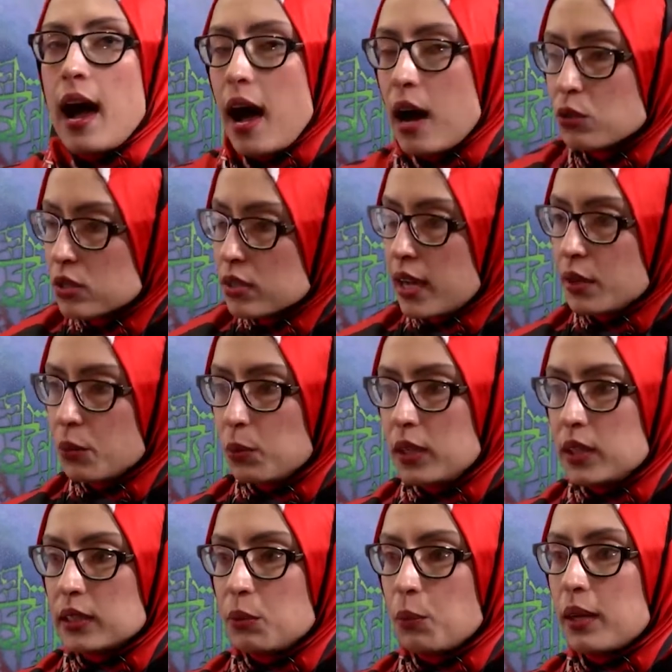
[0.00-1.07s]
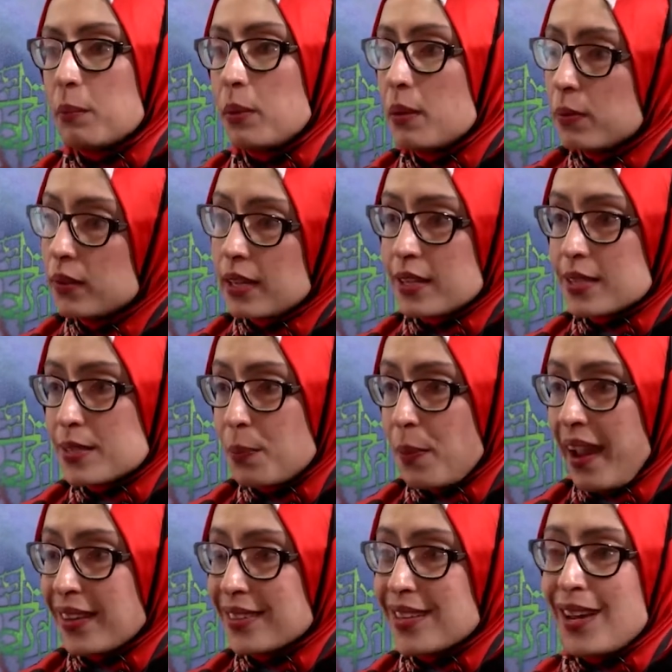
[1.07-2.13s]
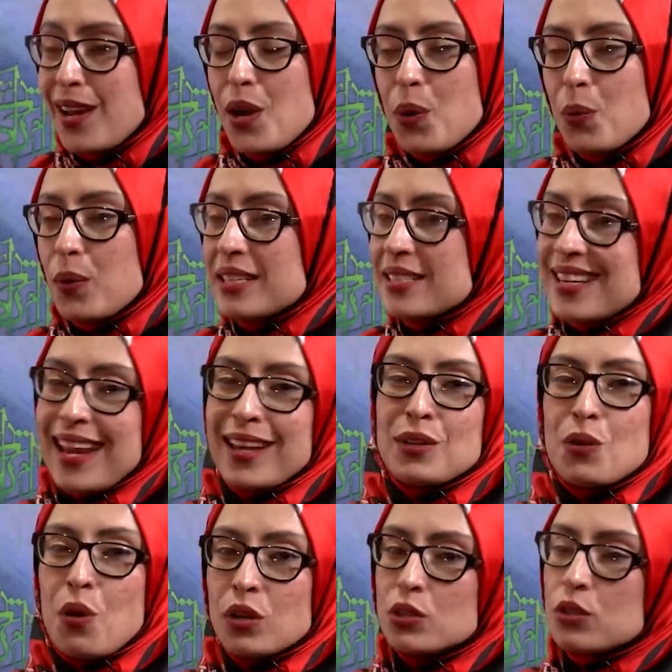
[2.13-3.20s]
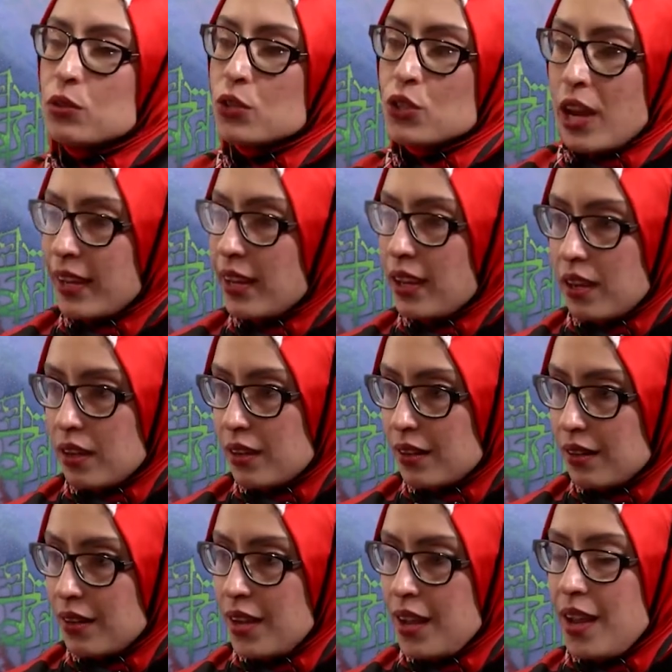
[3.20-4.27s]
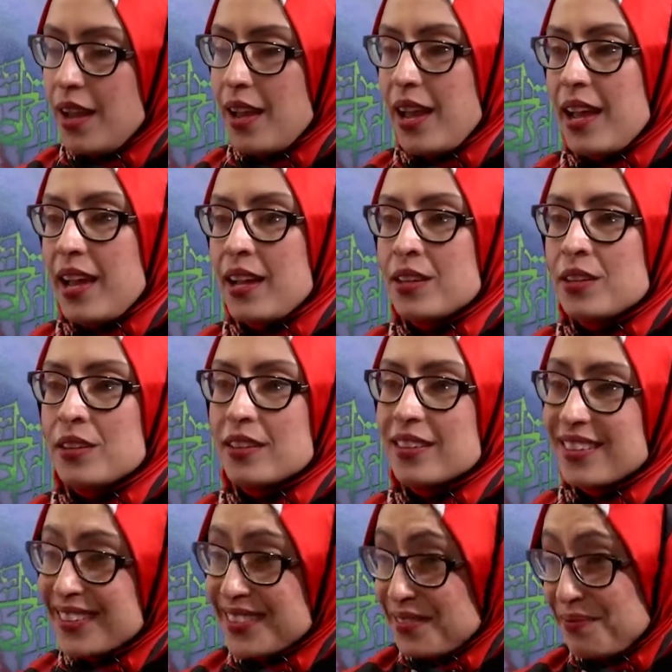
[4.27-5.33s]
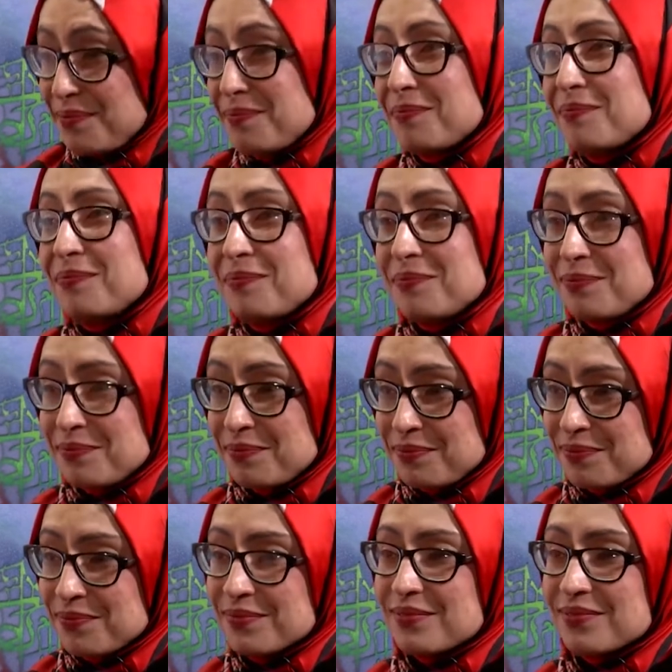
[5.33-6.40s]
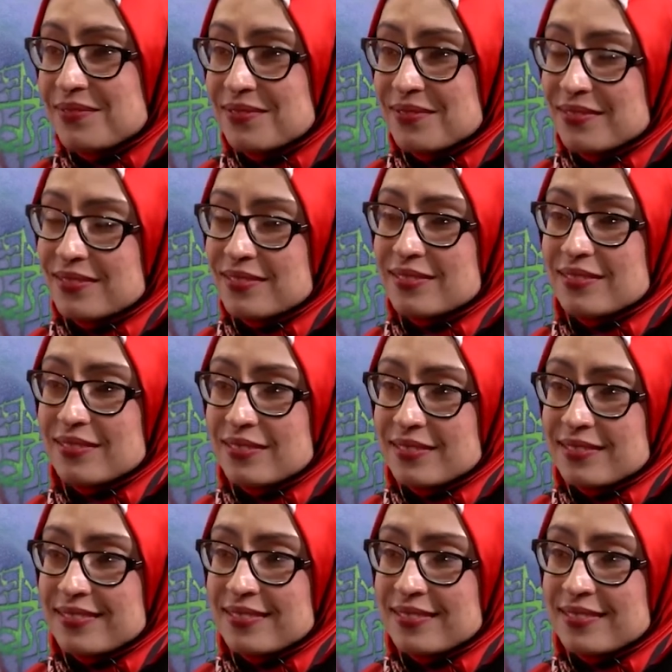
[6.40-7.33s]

outside world and what people expect we tend not to check in and but you know uh, you're saying that and I, and